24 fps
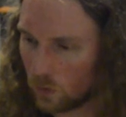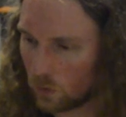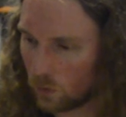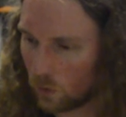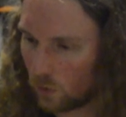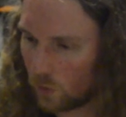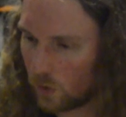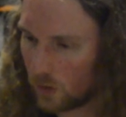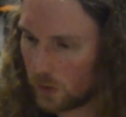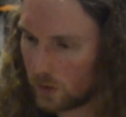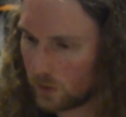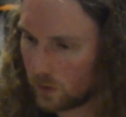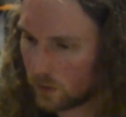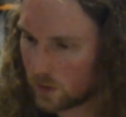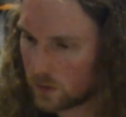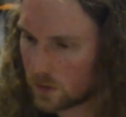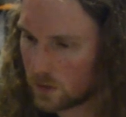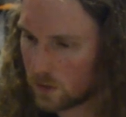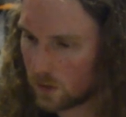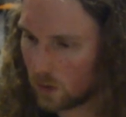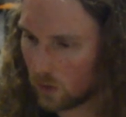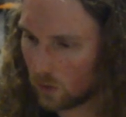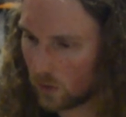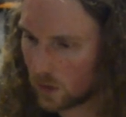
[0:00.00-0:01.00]
are already on a
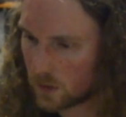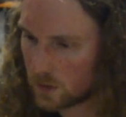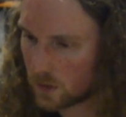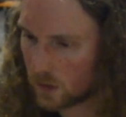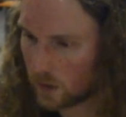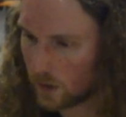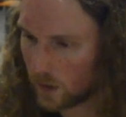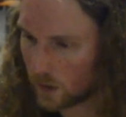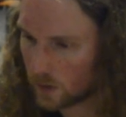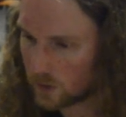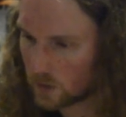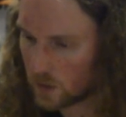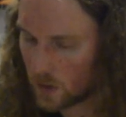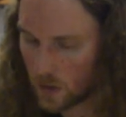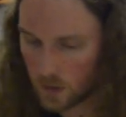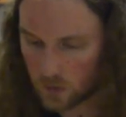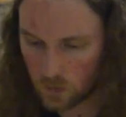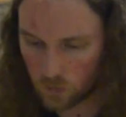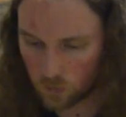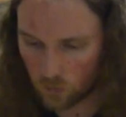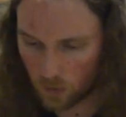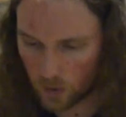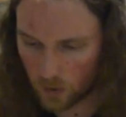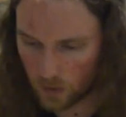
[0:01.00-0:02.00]
TRS connection,
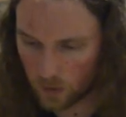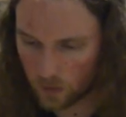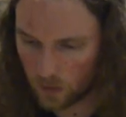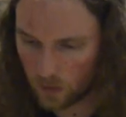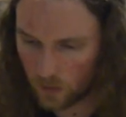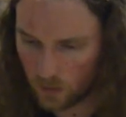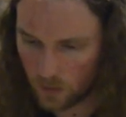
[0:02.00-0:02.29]
that's great.